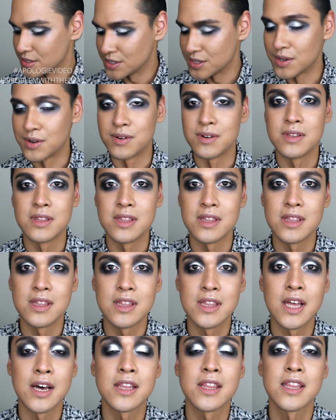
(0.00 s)
So
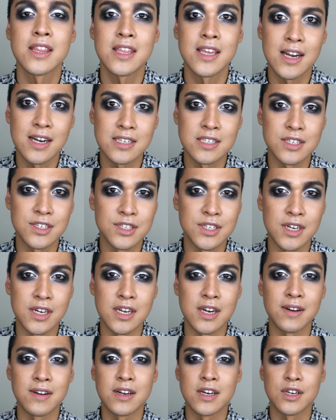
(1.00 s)
now that the eyes are
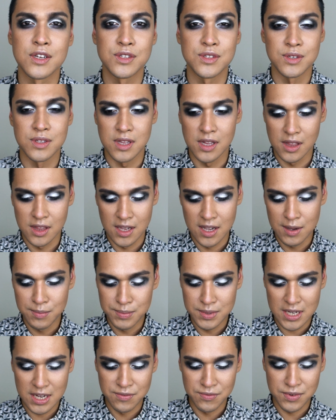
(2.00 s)
done, I'm going to do the
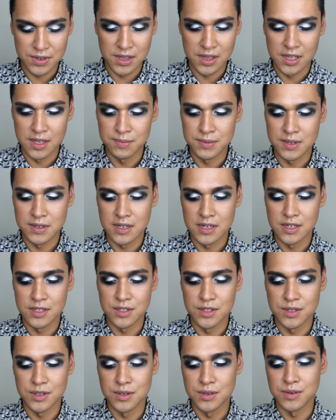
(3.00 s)
lips, and for the lips I'm going
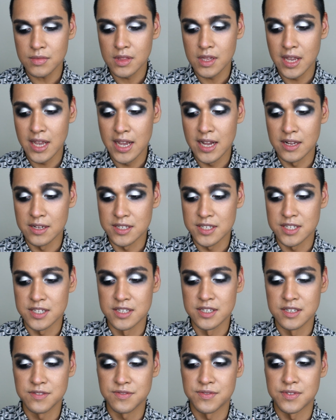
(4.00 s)
to do
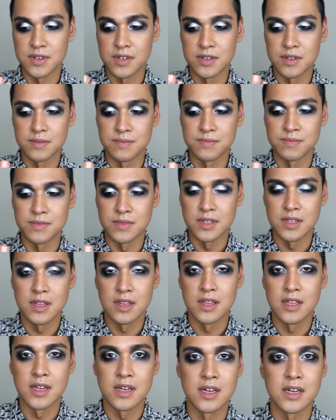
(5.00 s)
Elson from
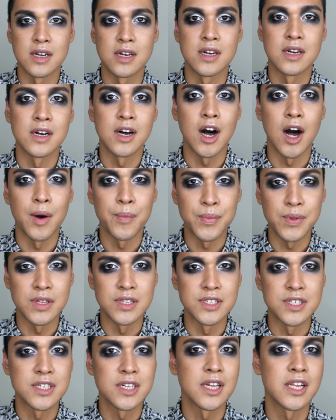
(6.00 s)
the
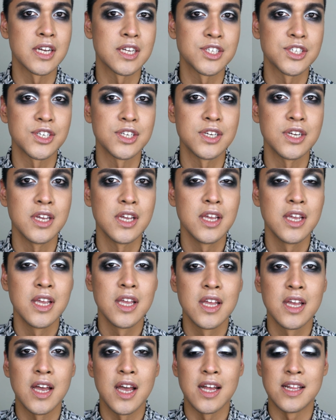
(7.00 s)
Opulence collection,
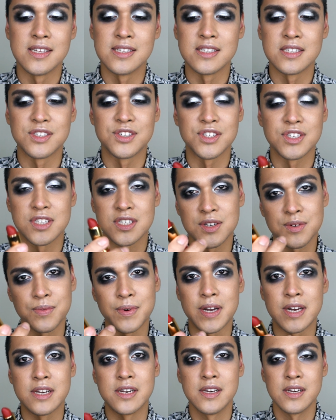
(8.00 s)
and it's just a
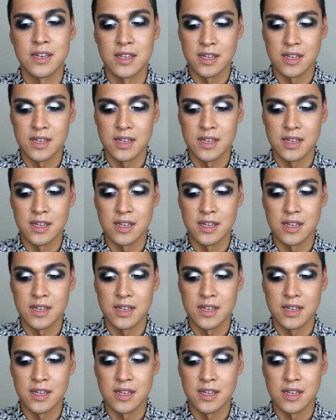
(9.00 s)
red.